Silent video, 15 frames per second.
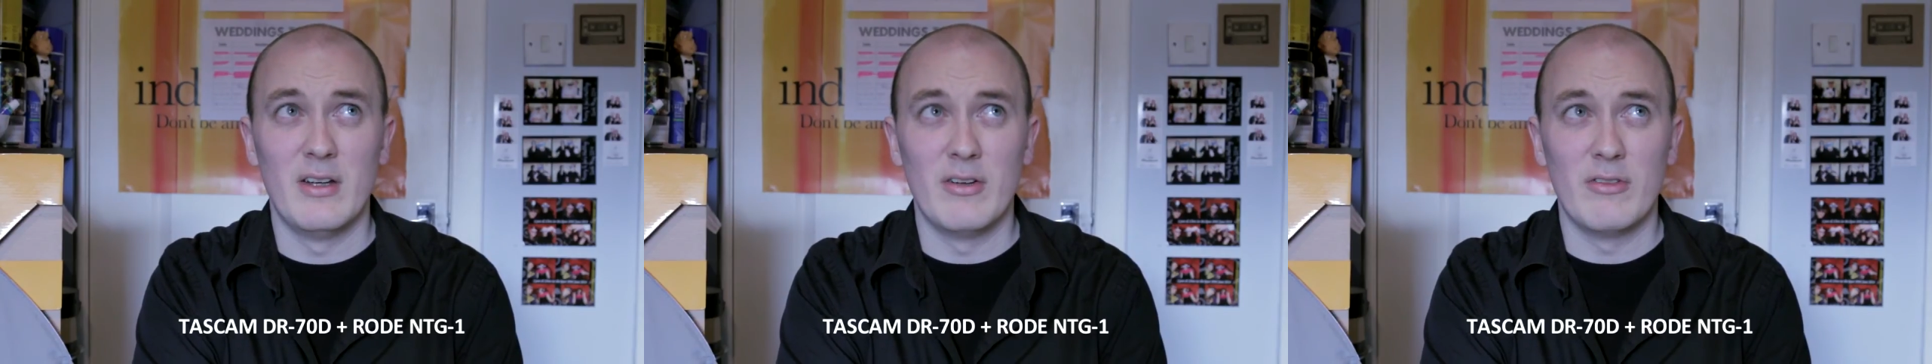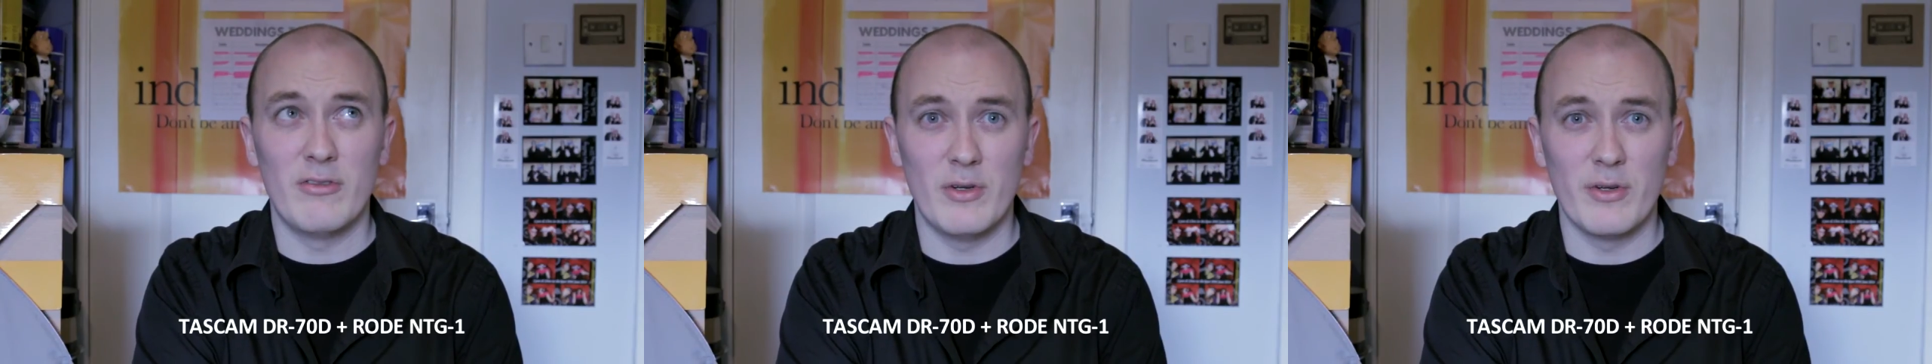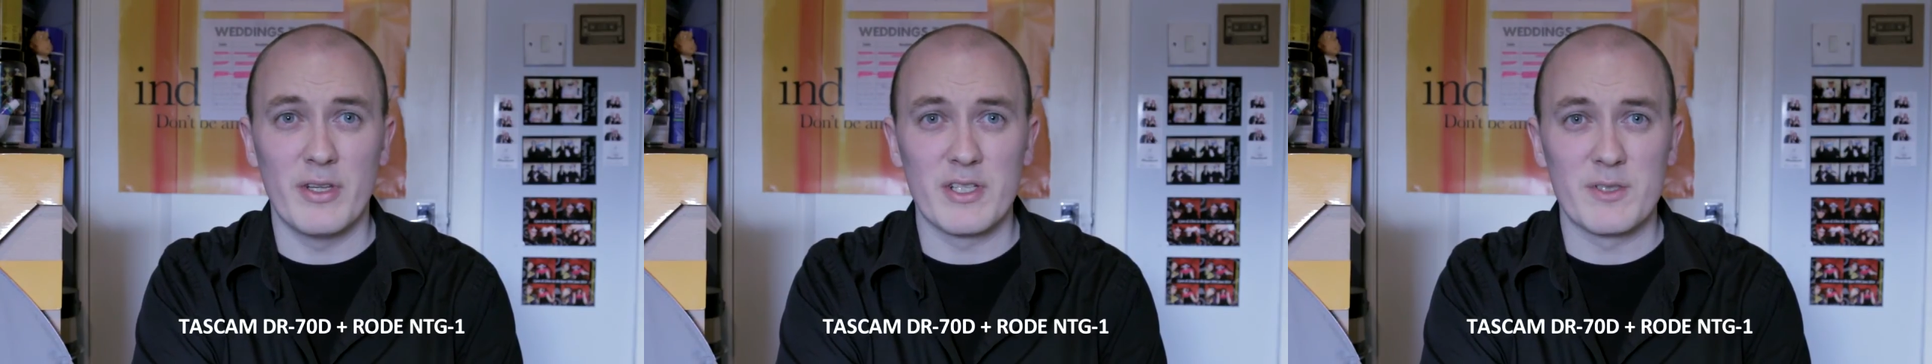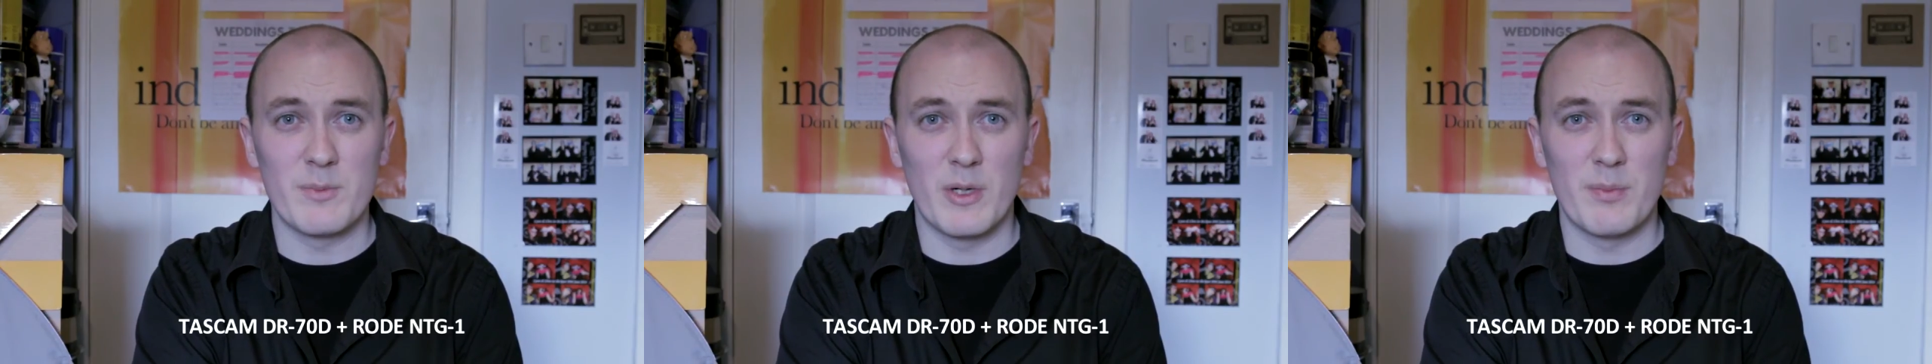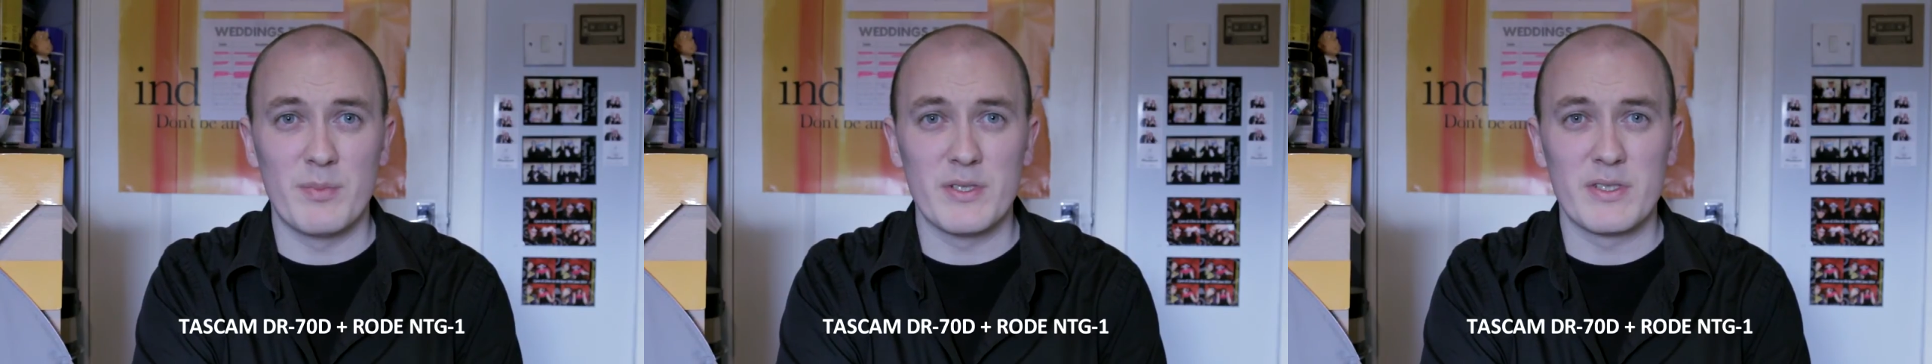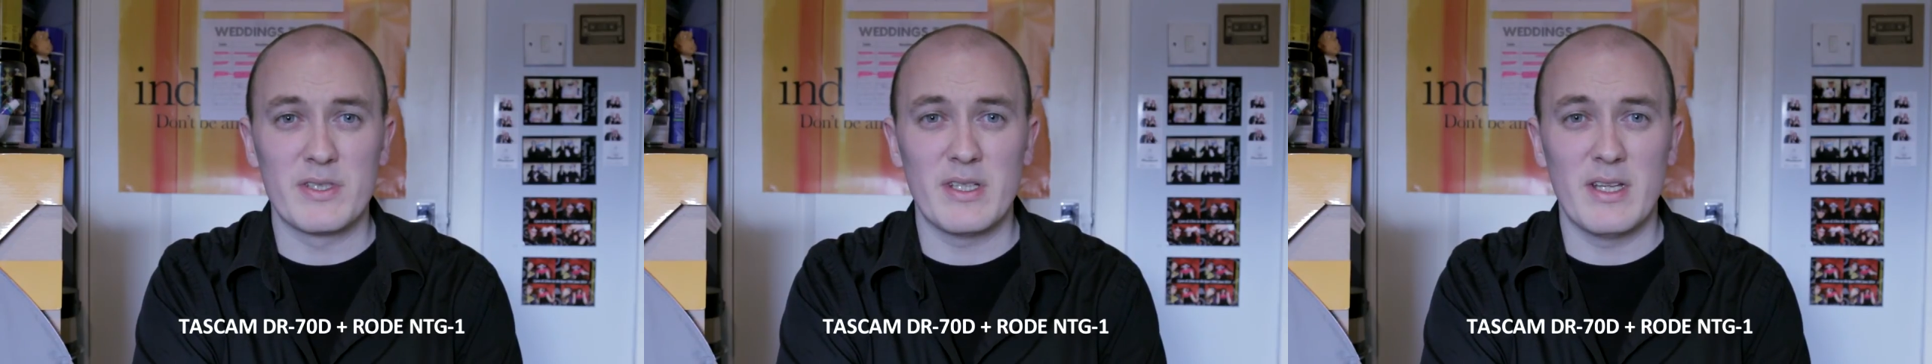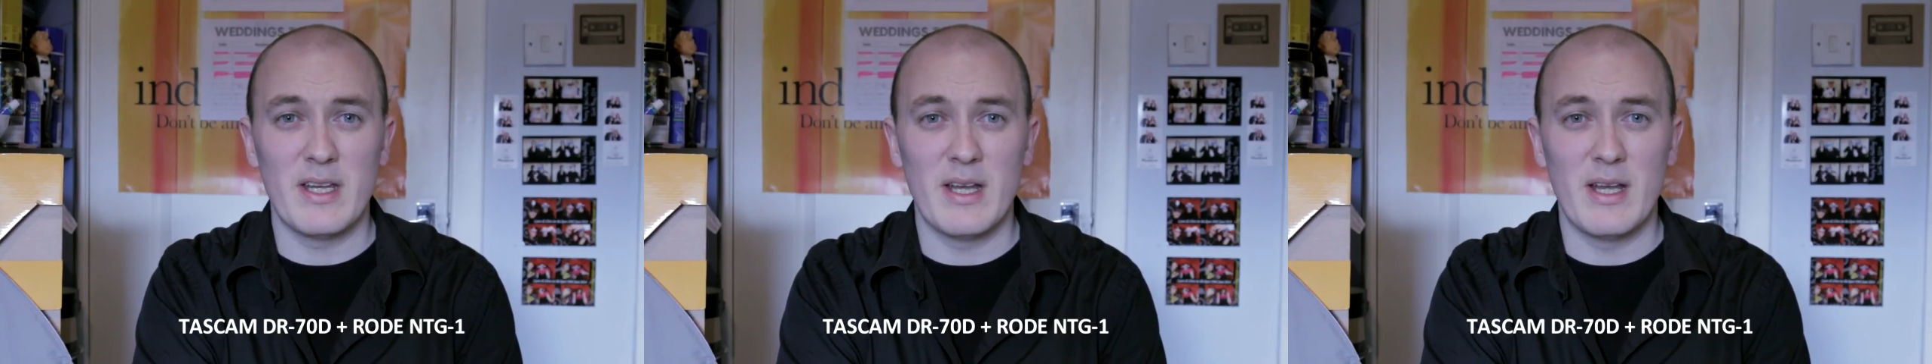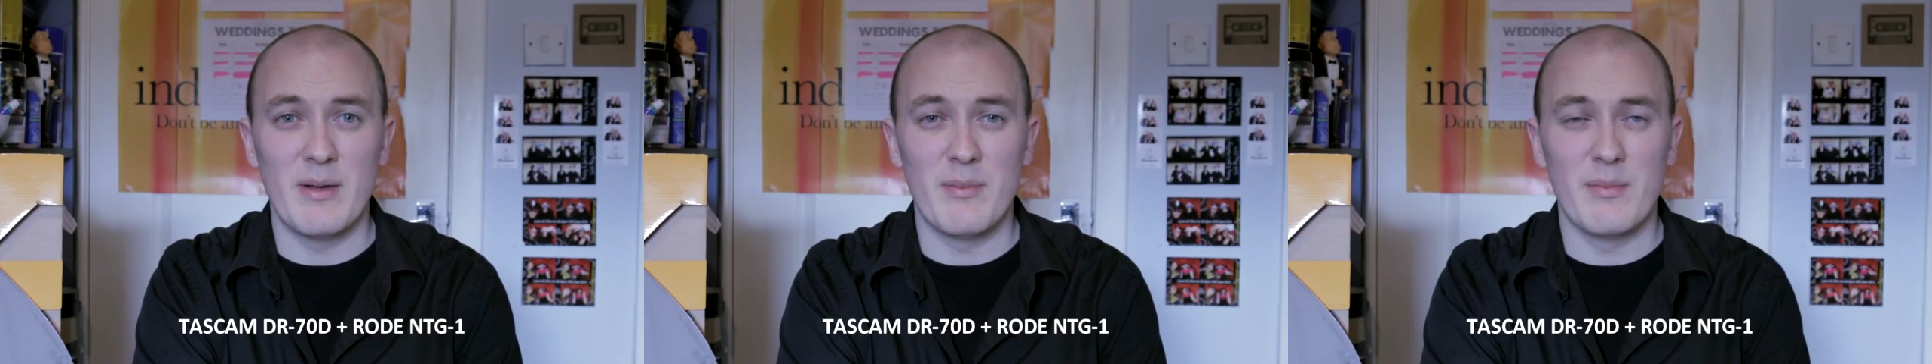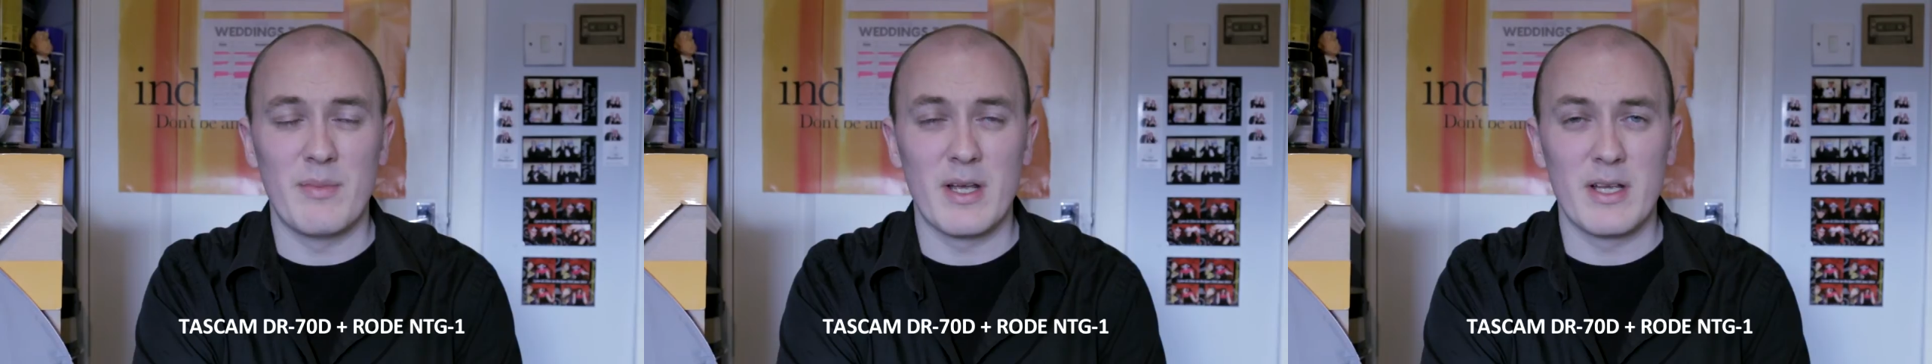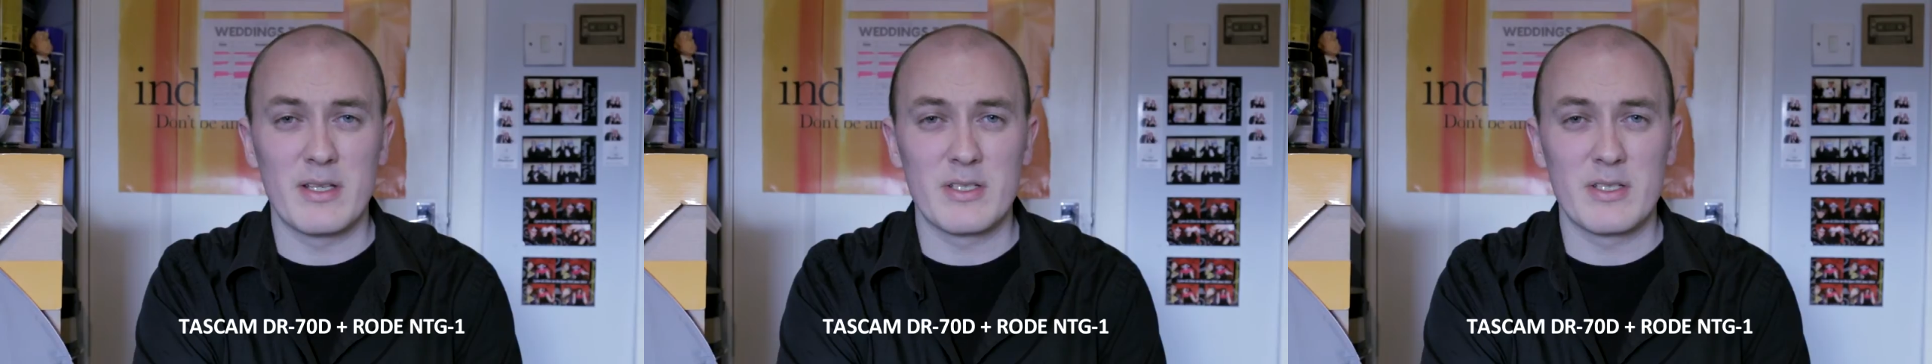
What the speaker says: for this purpose. I